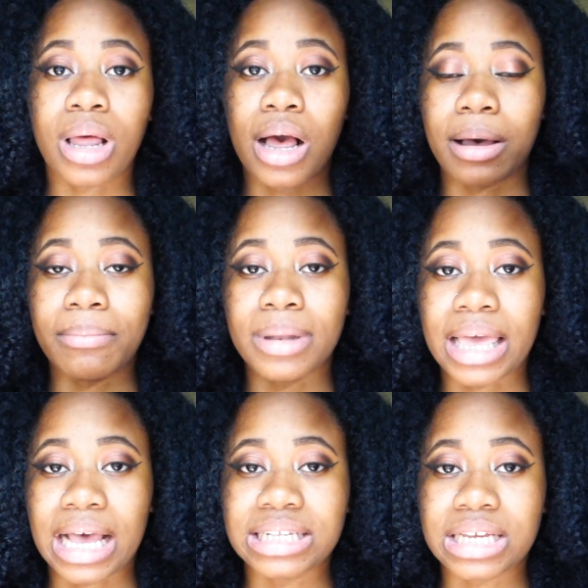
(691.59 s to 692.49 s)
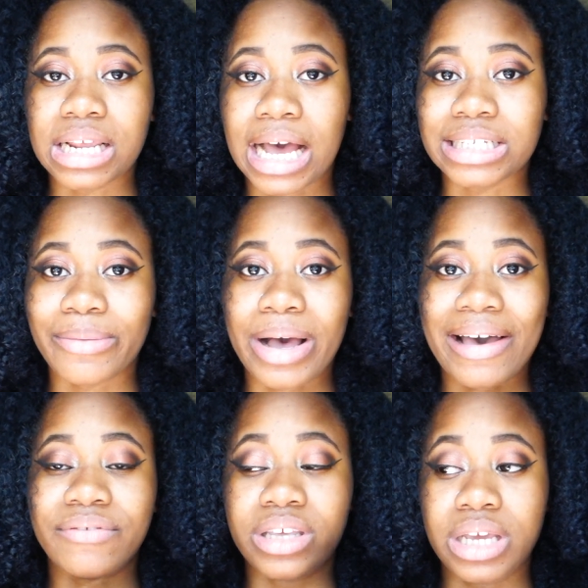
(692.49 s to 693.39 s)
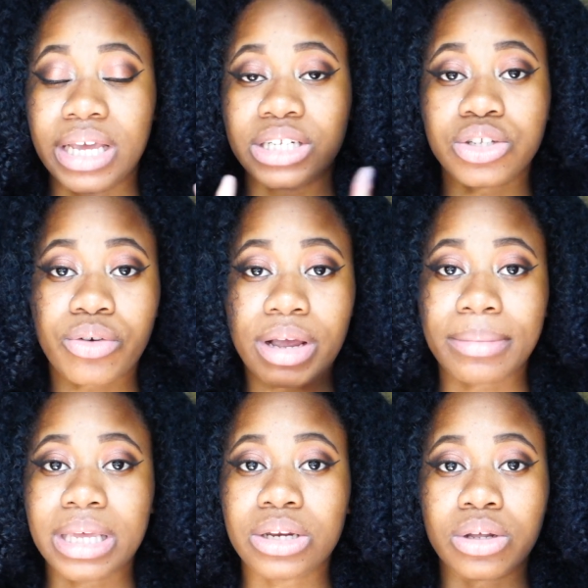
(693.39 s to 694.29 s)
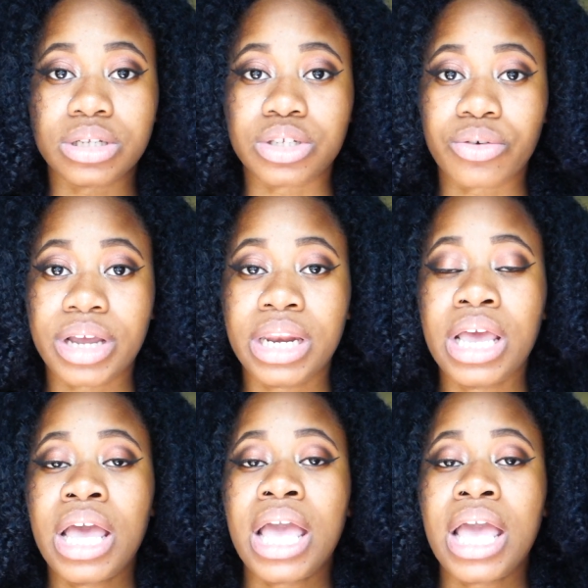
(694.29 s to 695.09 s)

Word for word: Um, like I said, guys, I will have the Instagram linked on the screen